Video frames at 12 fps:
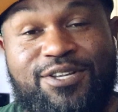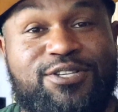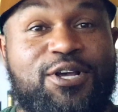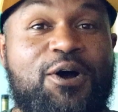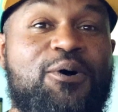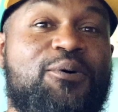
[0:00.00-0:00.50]

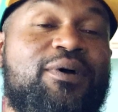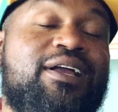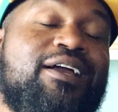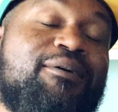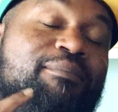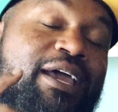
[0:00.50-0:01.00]
So
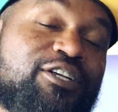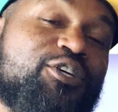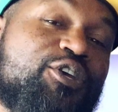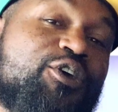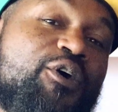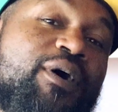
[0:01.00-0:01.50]
make
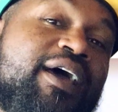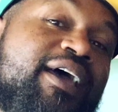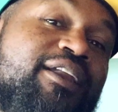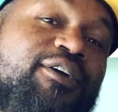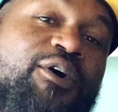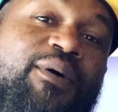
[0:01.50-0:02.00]
sure you go
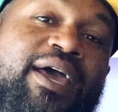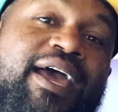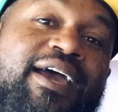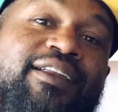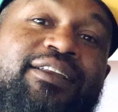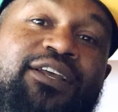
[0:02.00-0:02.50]

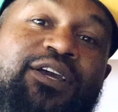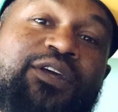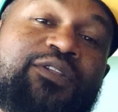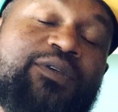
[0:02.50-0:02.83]
ahead.